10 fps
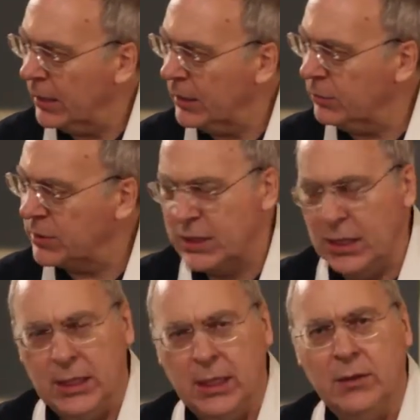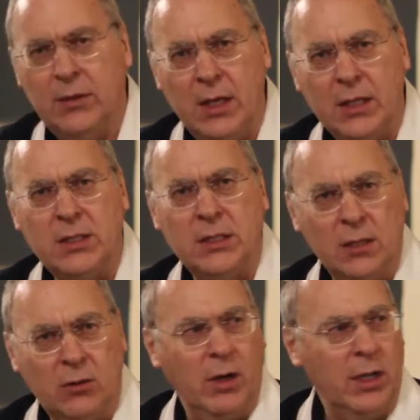And he was thinking, this
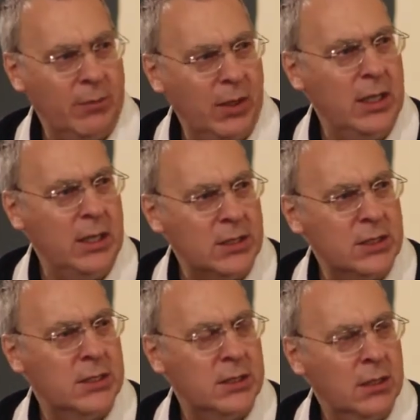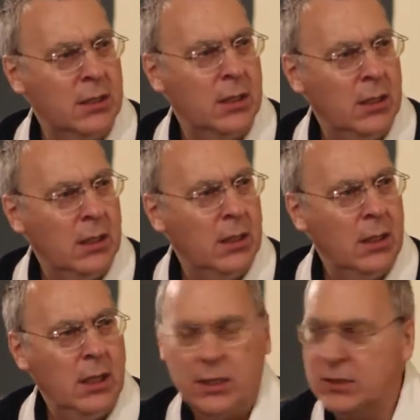is a great place.
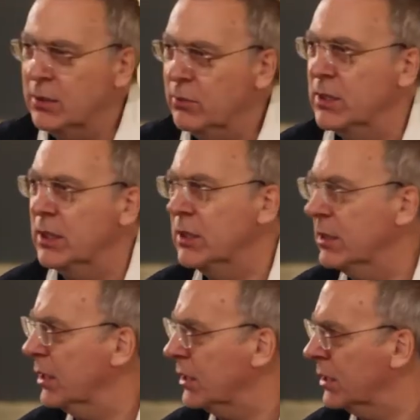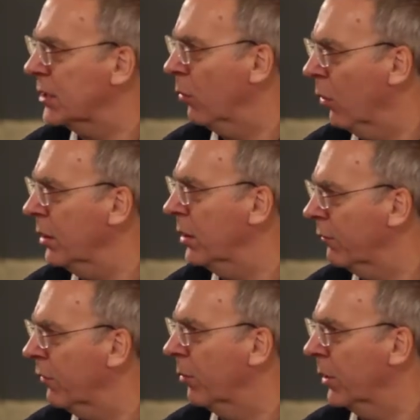As he was eating, this is a
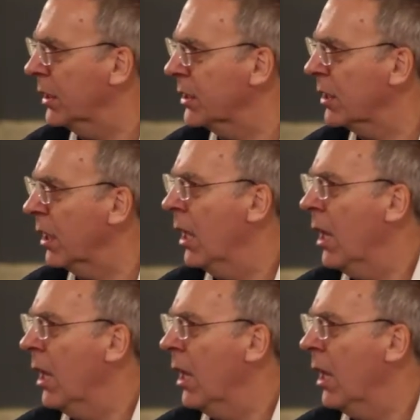wonderful place.